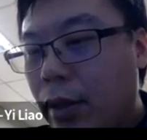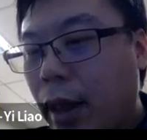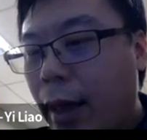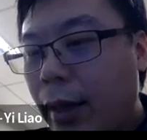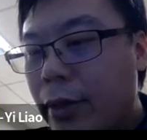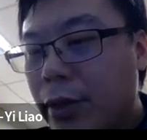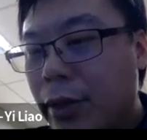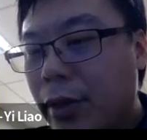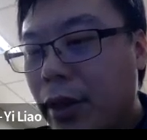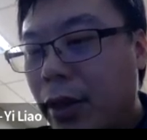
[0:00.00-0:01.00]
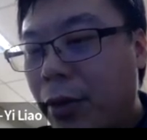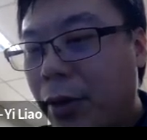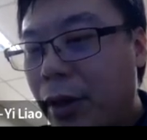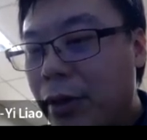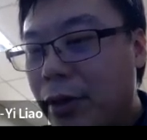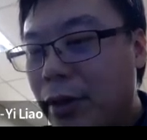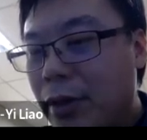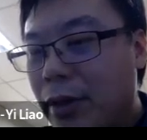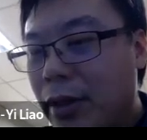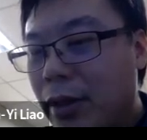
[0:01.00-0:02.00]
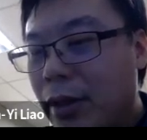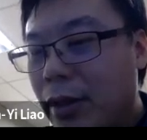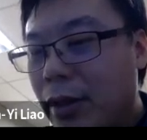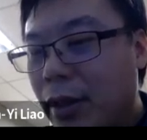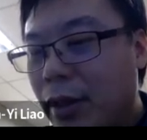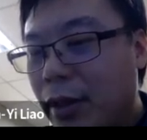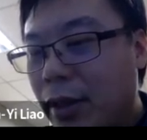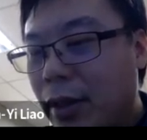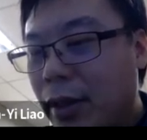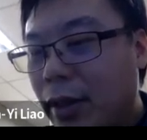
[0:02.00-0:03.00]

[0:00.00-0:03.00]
the actual equations in the